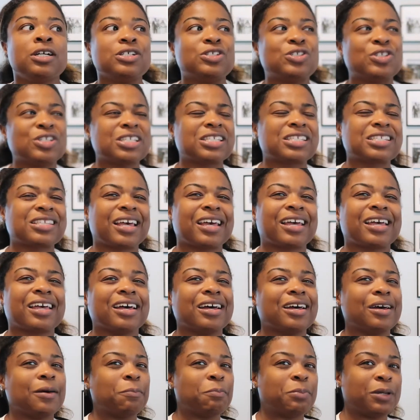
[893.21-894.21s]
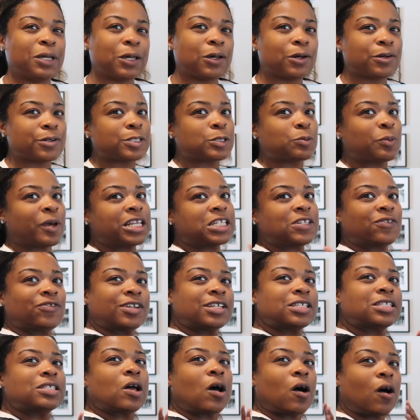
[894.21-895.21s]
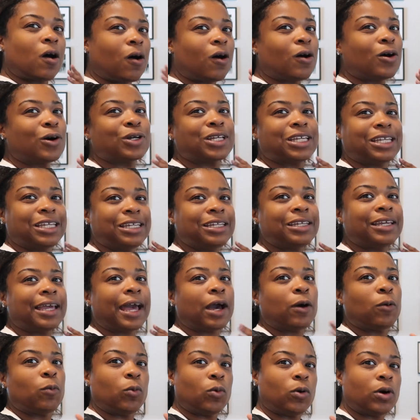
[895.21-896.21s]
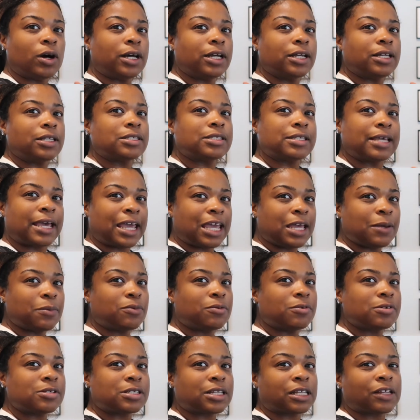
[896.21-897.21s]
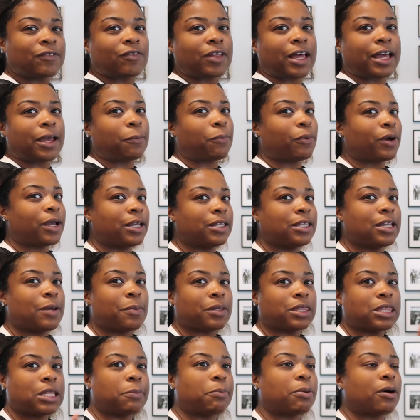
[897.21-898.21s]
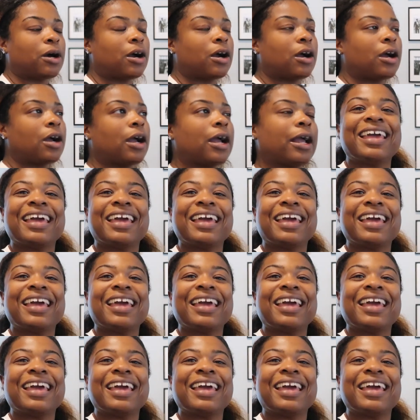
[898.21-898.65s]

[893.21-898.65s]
Just like a bigger space for us to all eat at one table instead of like breaking up at the bar.